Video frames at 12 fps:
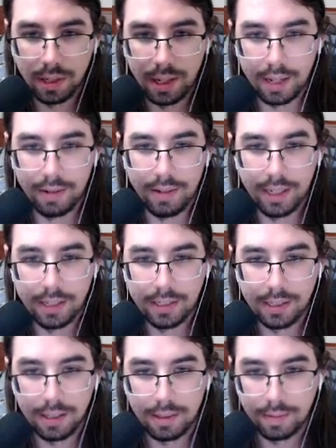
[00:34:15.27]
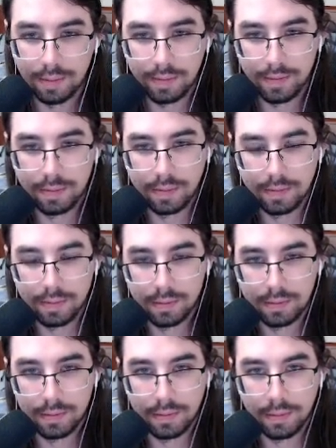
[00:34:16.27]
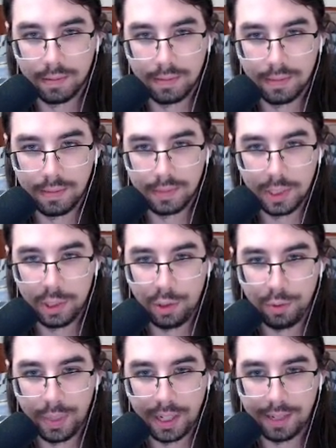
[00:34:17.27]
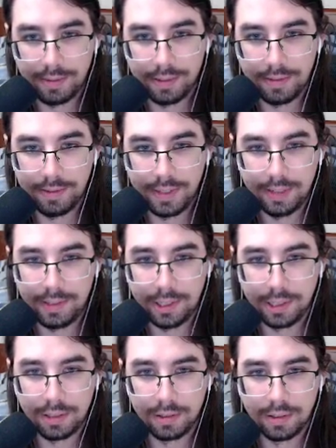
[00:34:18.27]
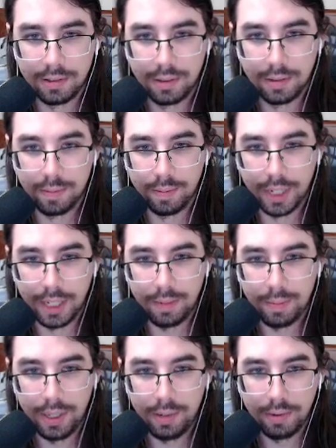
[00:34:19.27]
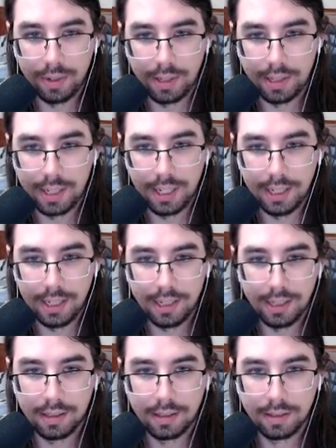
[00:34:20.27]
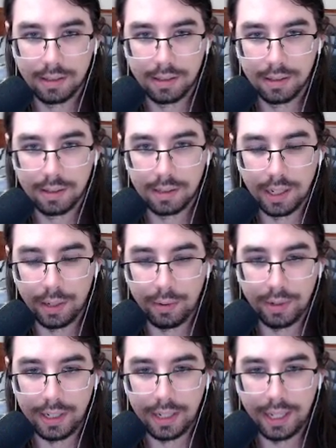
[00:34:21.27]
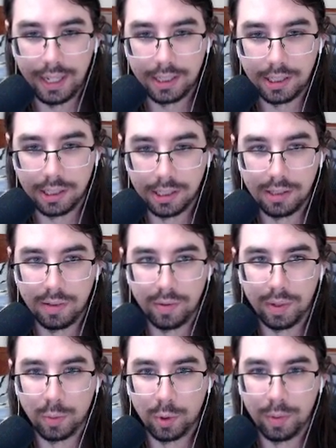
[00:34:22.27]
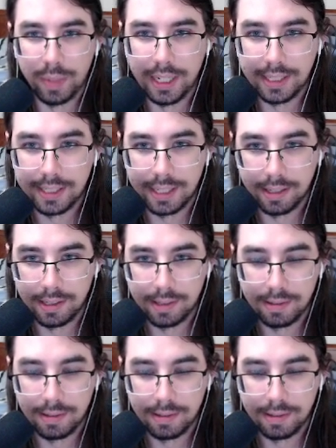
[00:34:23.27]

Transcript: out nicely, though. 2 puffer fish might be worth taking. I wouldn't hate just doing more buy-sell, though.